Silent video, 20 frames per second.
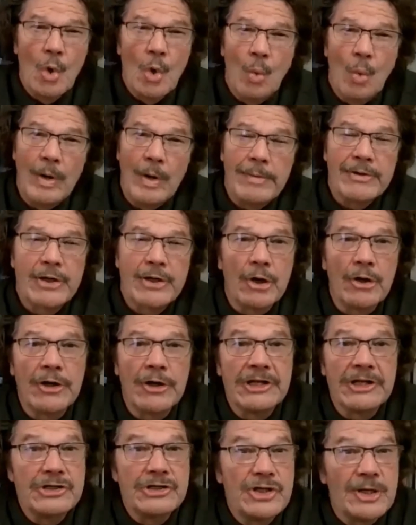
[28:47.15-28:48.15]
we would go to
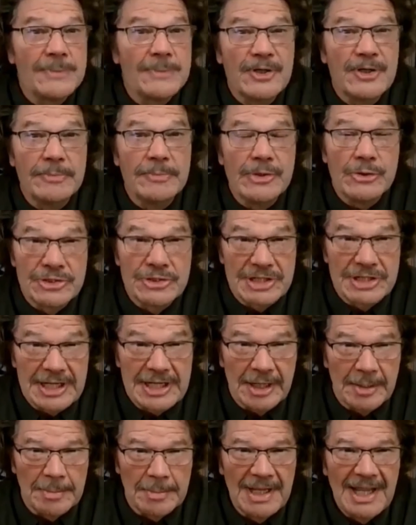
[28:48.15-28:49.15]
the Egyptian
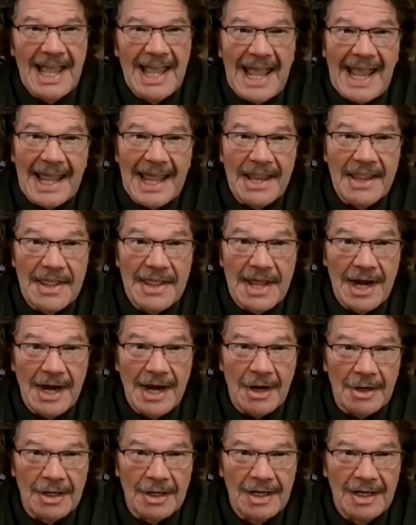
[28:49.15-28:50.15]
Museum, and
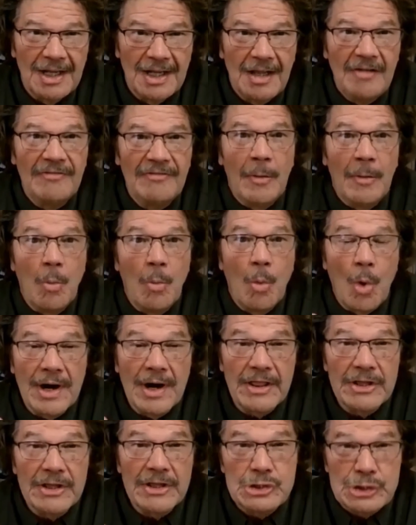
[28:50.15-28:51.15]
there, from one of
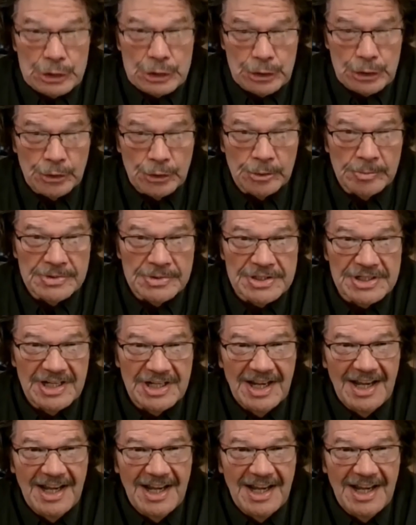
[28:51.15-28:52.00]
the tombs,